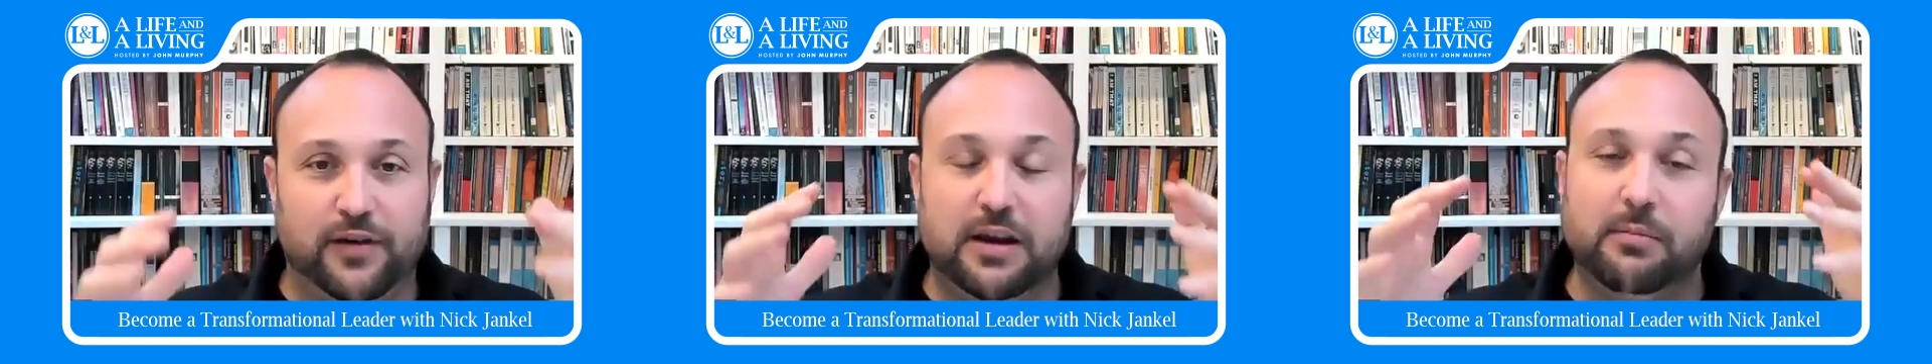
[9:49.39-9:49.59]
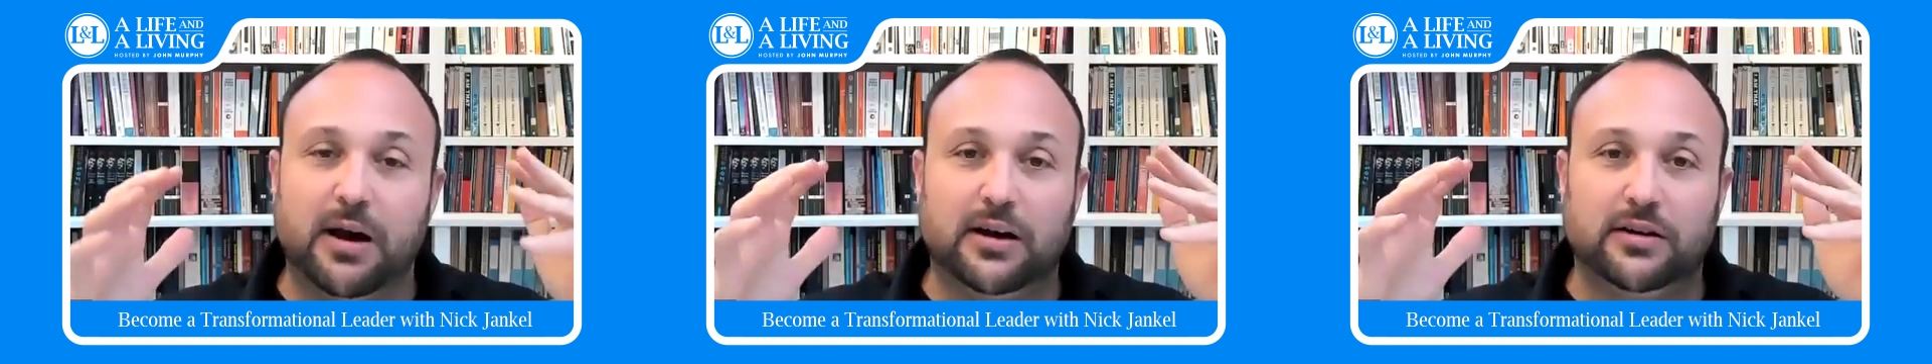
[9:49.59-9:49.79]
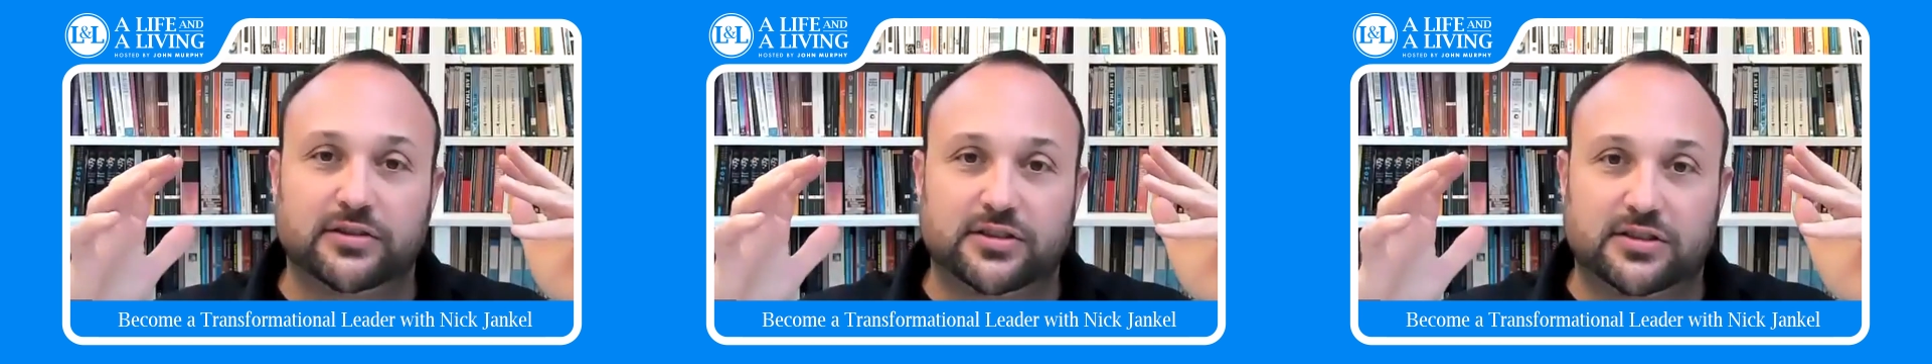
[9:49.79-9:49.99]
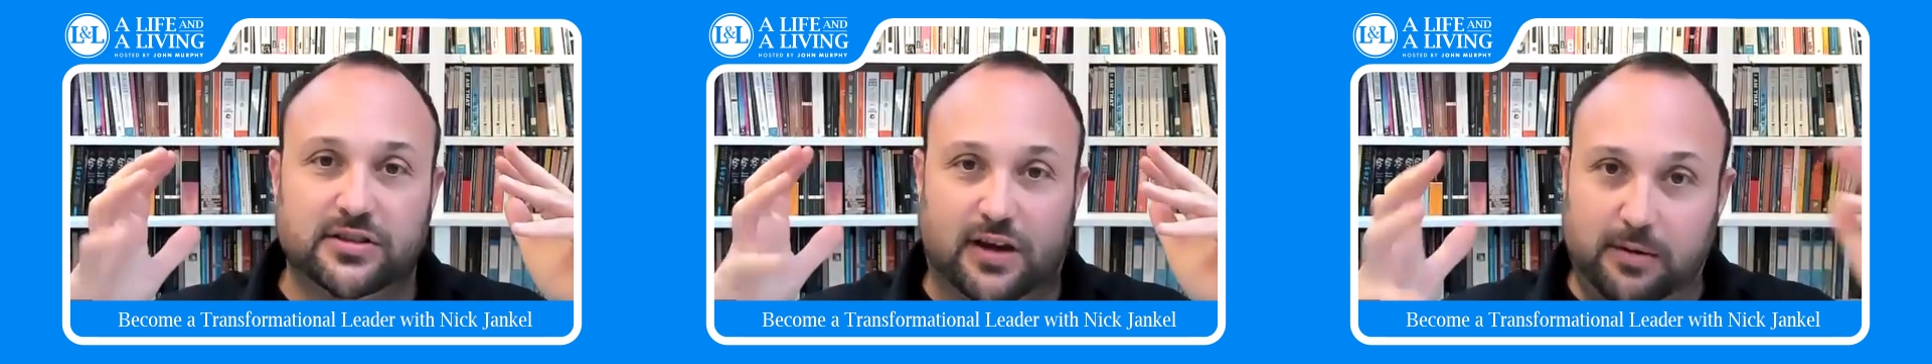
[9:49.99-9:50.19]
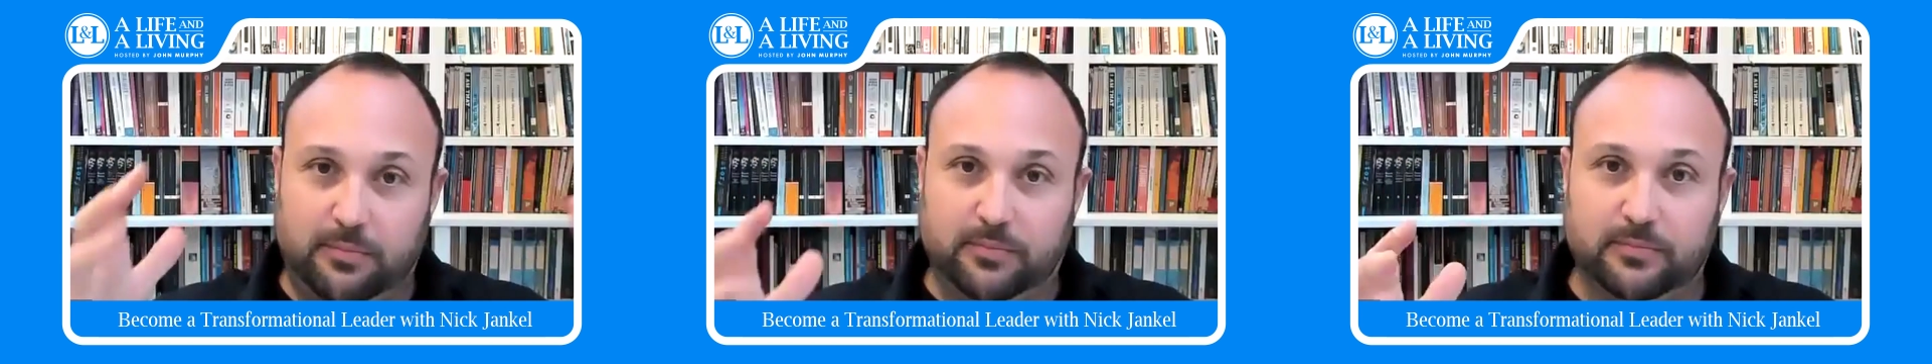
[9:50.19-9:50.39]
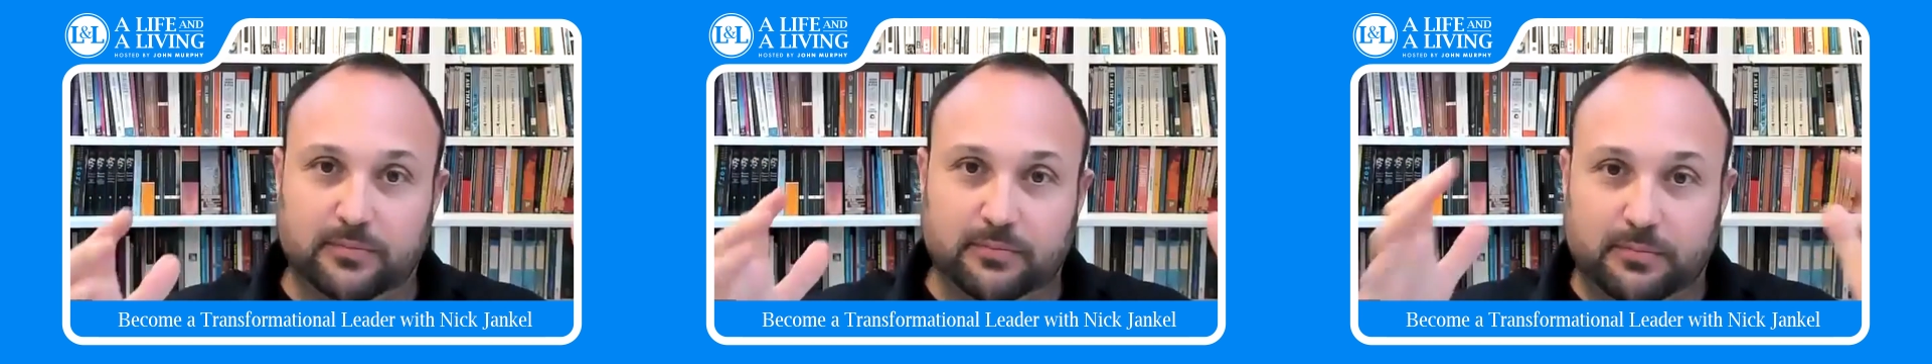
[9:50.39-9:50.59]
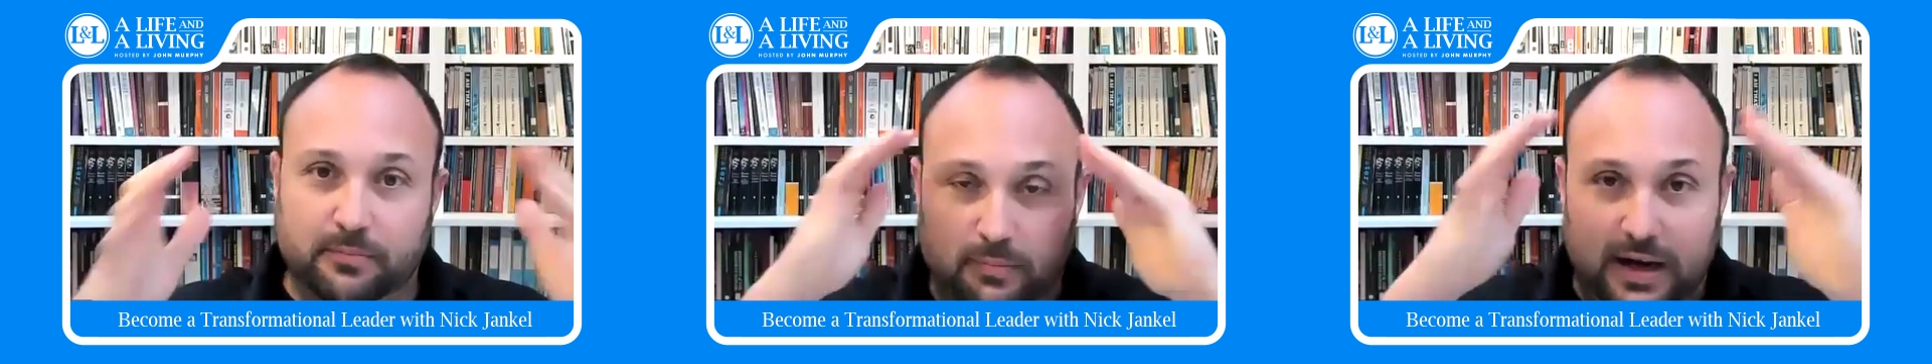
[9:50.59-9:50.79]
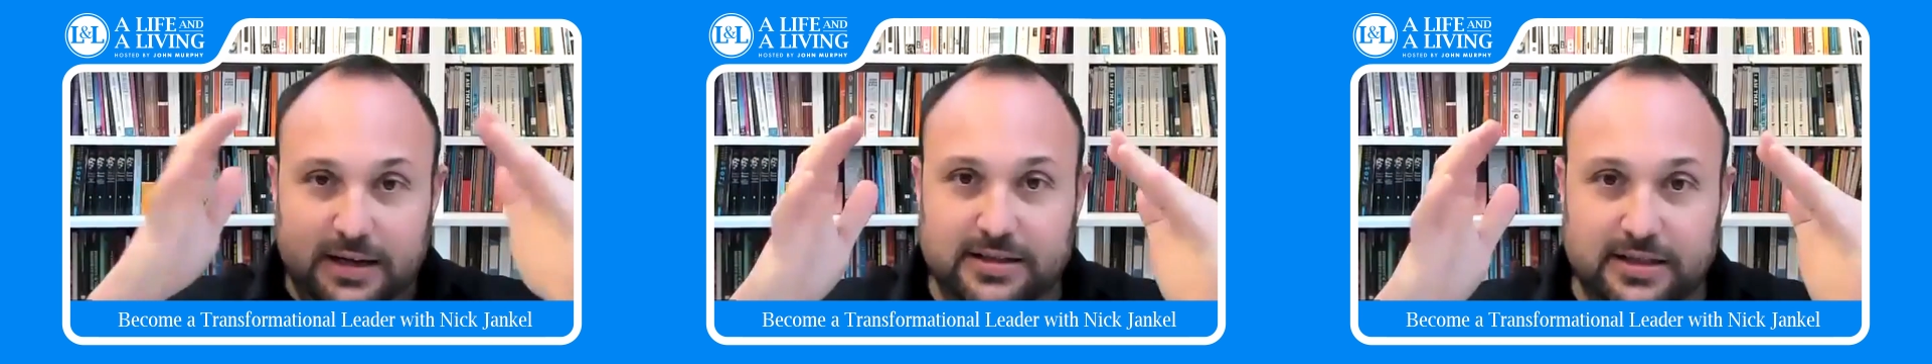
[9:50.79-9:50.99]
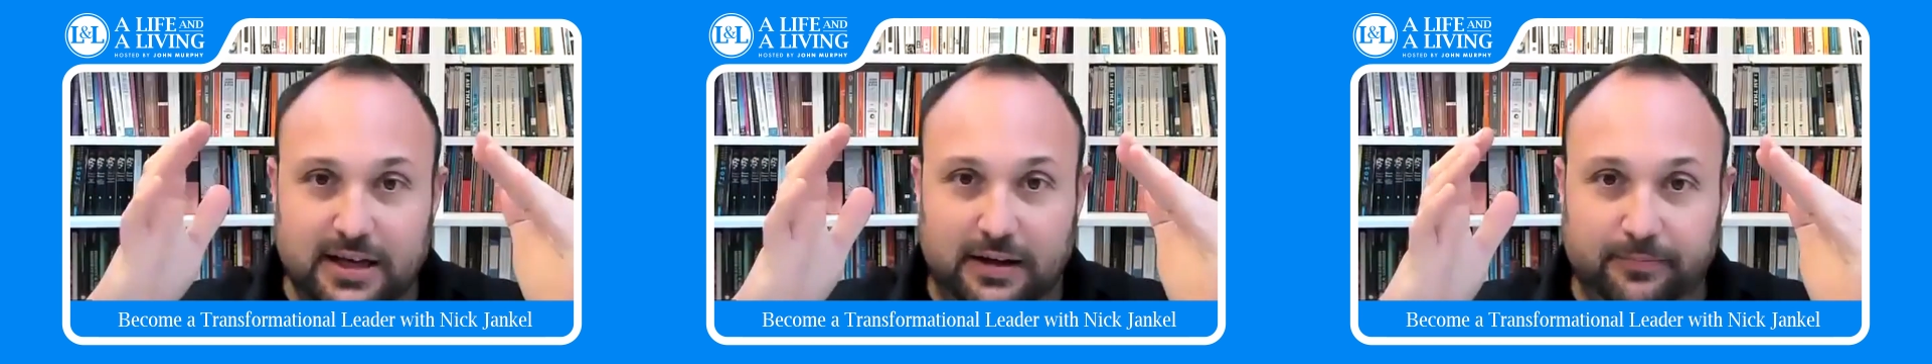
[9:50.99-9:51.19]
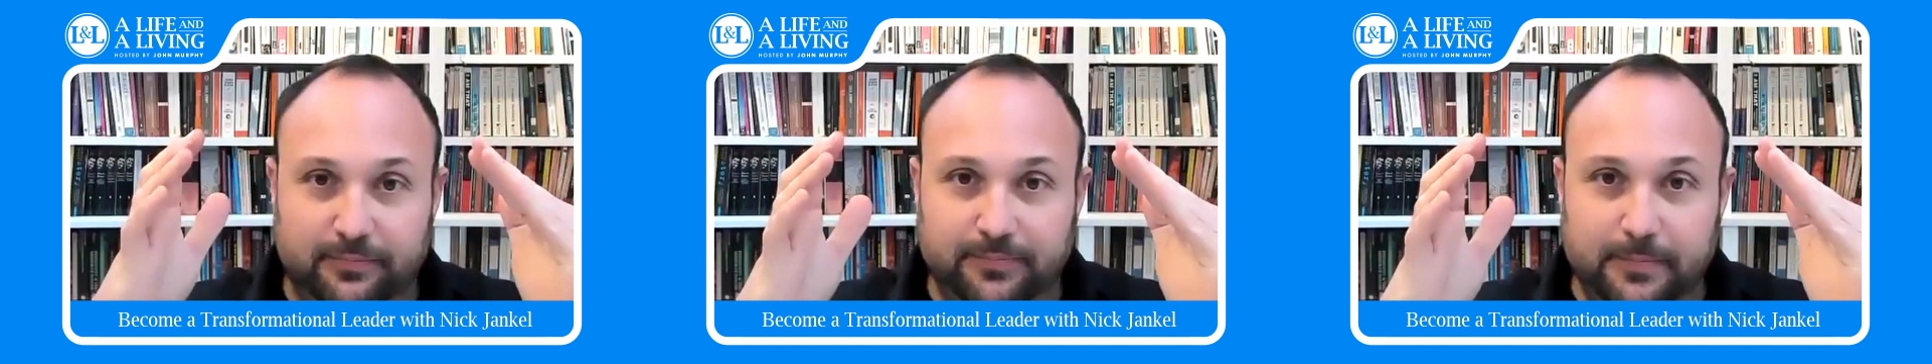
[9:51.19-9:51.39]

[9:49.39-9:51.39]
emails type mindset.